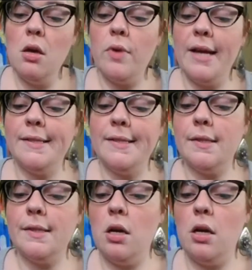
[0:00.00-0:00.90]

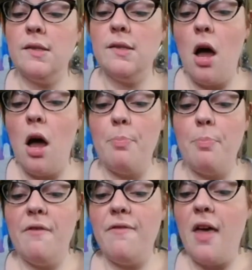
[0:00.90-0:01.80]
rests on top of